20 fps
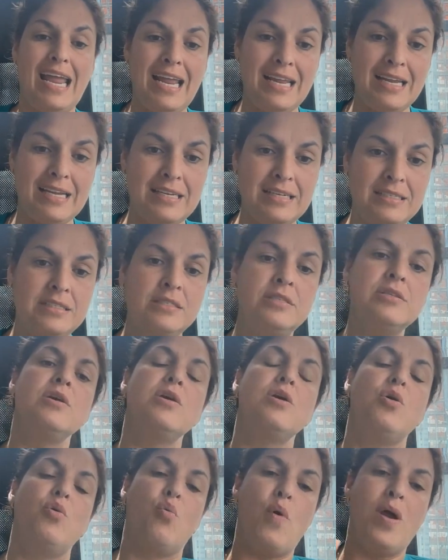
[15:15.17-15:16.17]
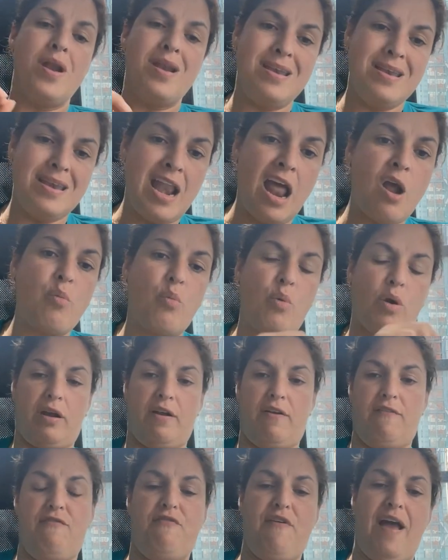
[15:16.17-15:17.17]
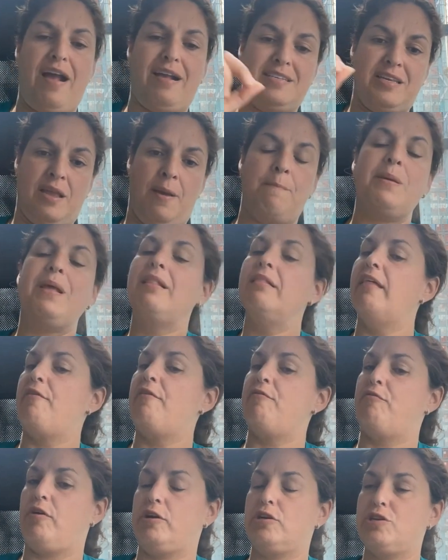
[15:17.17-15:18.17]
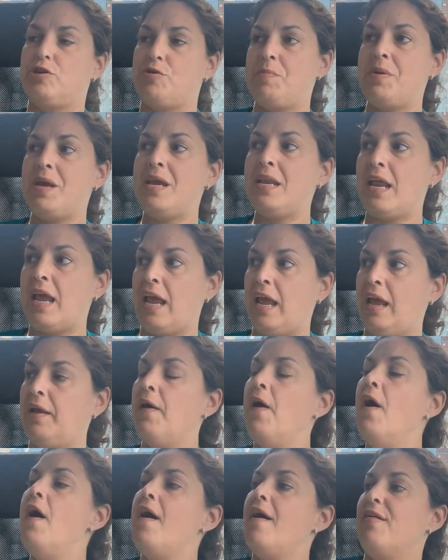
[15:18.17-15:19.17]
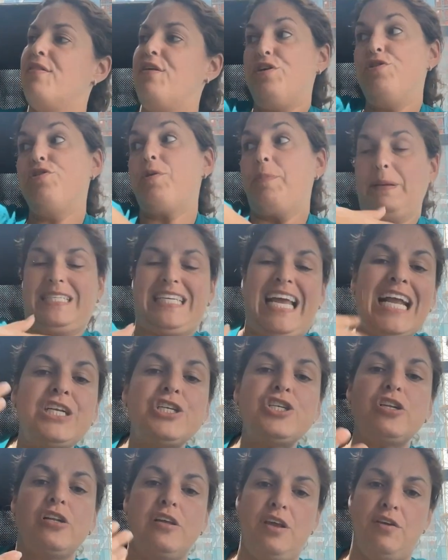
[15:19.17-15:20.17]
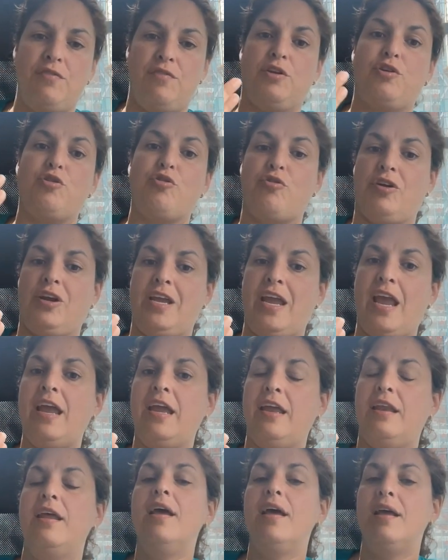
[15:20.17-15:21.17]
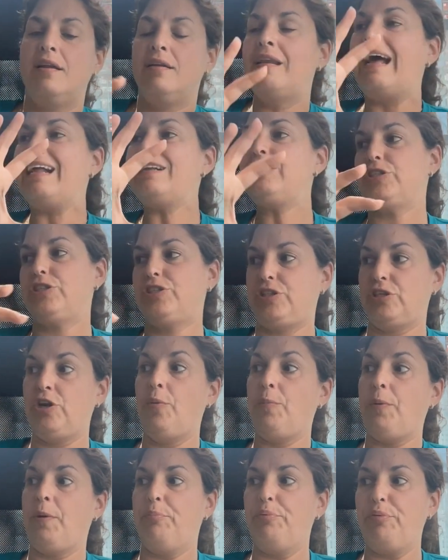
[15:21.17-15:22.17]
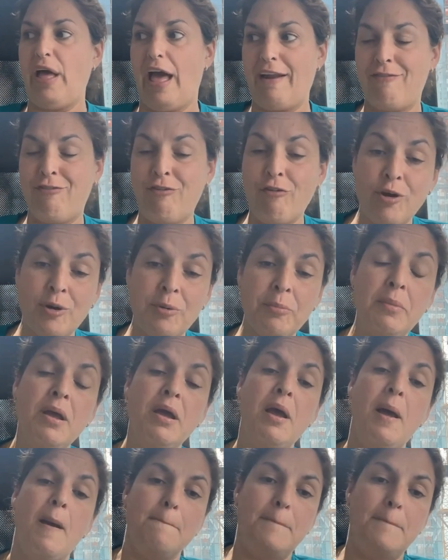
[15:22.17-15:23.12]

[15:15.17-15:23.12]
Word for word: and when network effects can be leveraged, meaning that you could potentially even create not just an open platform,